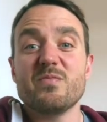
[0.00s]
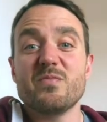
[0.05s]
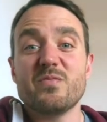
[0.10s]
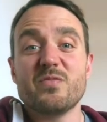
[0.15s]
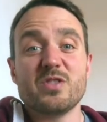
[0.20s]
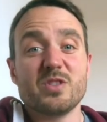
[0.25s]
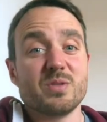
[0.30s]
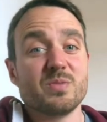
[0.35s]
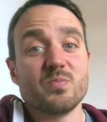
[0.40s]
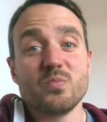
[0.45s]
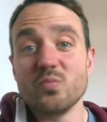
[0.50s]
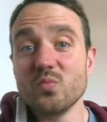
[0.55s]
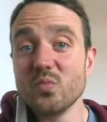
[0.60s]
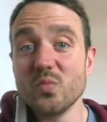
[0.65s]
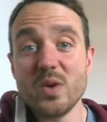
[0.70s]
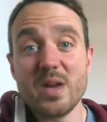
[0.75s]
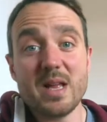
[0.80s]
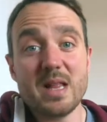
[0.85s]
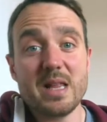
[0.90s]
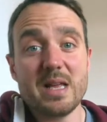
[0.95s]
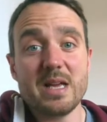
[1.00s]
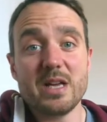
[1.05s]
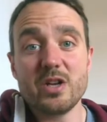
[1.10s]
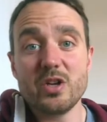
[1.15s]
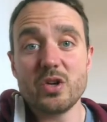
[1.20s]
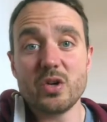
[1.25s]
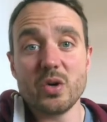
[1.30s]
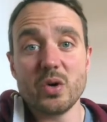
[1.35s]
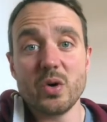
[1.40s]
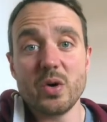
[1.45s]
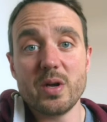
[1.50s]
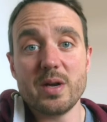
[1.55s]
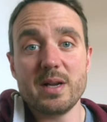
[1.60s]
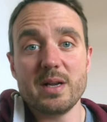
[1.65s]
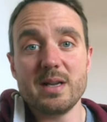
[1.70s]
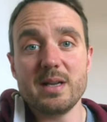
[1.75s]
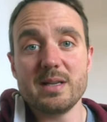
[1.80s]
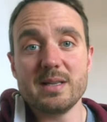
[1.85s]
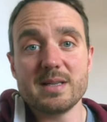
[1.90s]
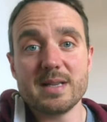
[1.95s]
just really good,
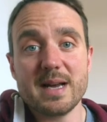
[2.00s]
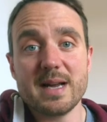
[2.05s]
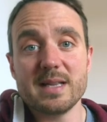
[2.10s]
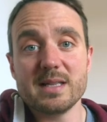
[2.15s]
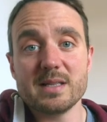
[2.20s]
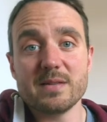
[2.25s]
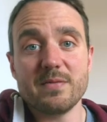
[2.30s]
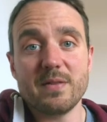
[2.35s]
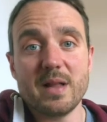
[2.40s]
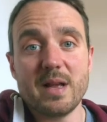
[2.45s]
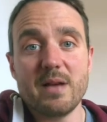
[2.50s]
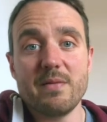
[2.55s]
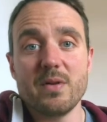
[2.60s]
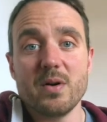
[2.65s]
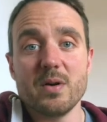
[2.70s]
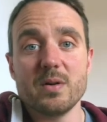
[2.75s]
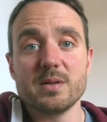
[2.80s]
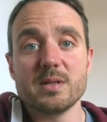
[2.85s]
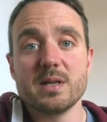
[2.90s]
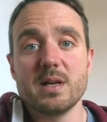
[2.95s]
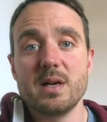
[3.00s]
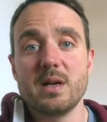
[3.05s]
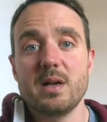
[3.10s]
intense flavors.